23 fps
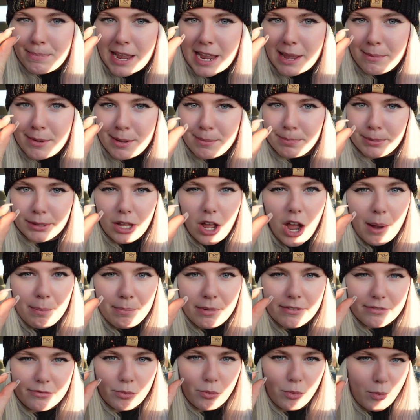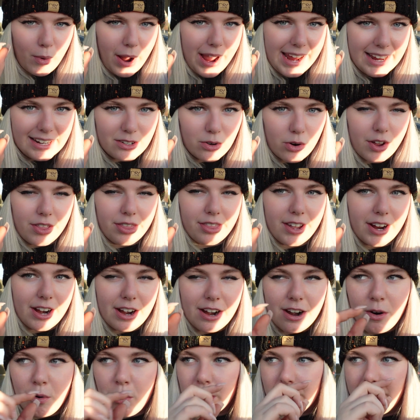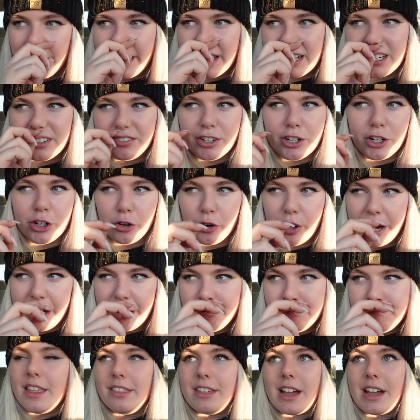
baby blob of white on there or like a different green.